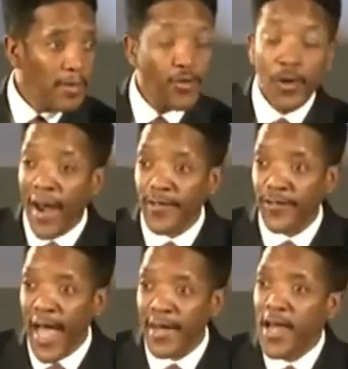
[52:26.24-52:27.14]
Did you hear what I
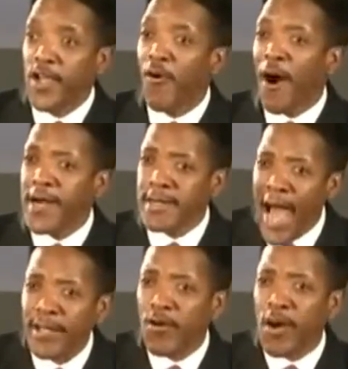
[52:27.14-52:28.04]
said? You are
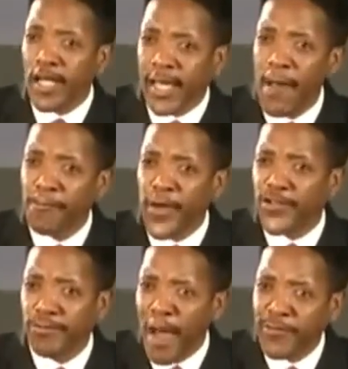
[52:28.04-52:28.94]
not going to keep
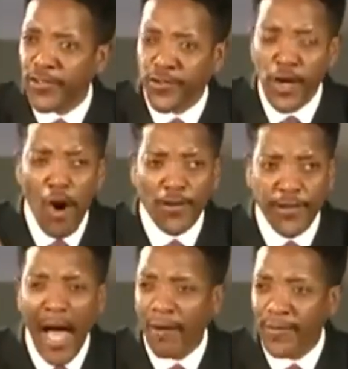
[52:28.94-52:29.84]
this message to
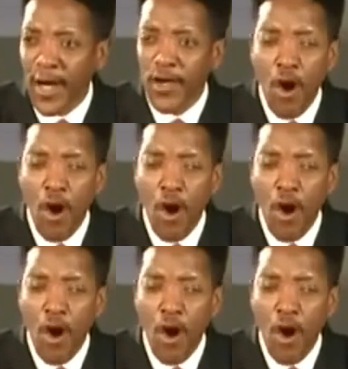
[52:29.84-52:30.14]
yourself.